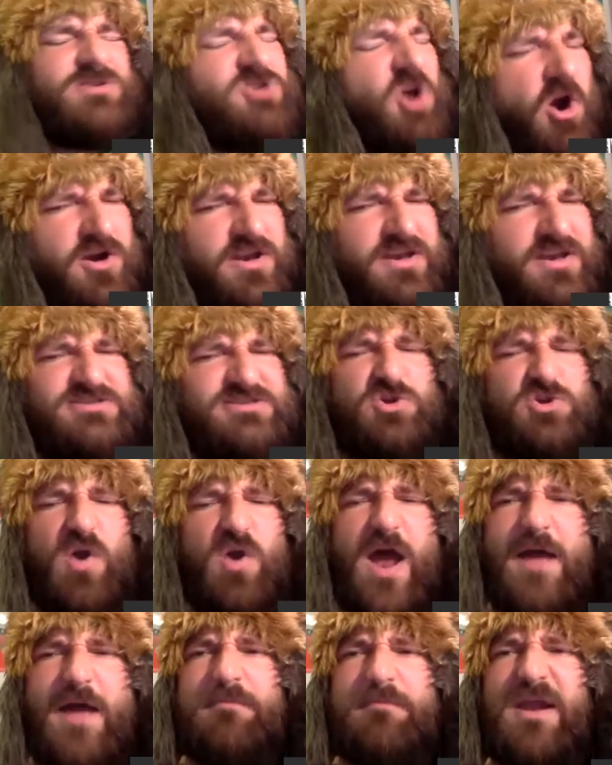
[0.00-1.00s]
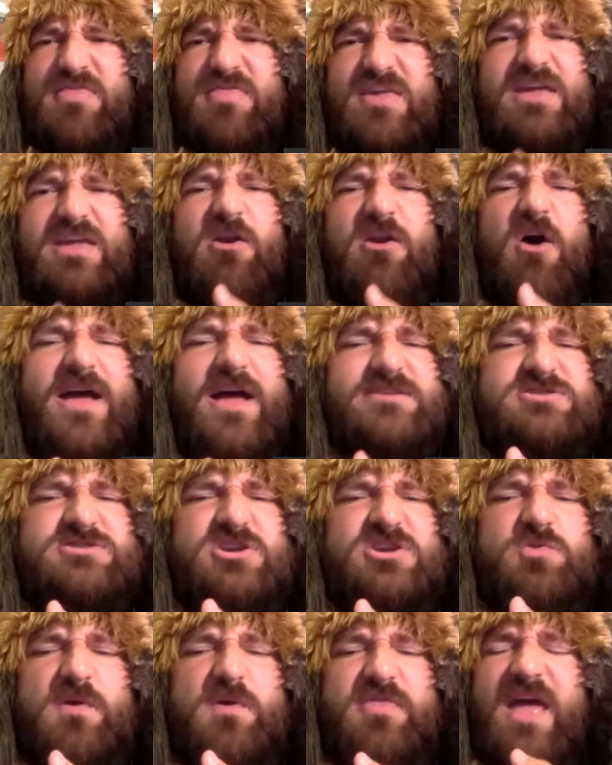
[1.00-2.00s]
It's hard to describe, but I think it all has to
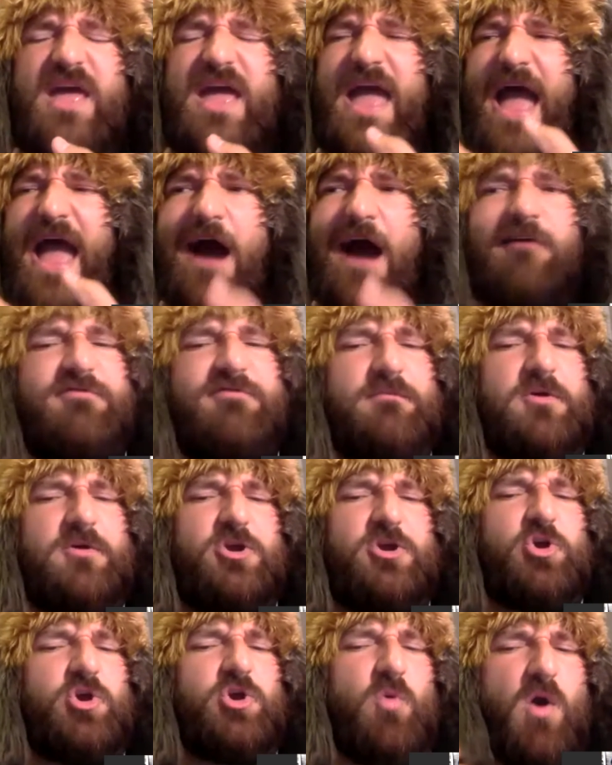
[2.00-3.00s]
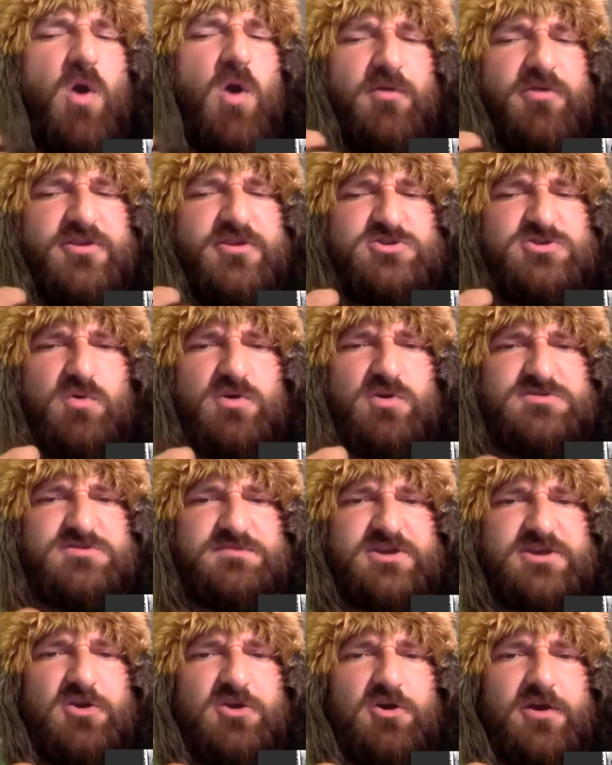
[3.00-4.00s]
do with how familiar you are with the source
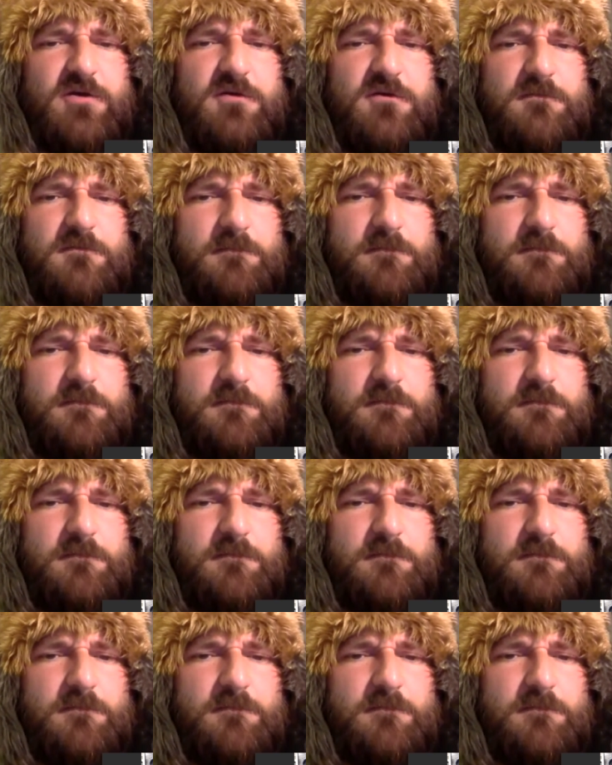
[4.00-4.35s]
material.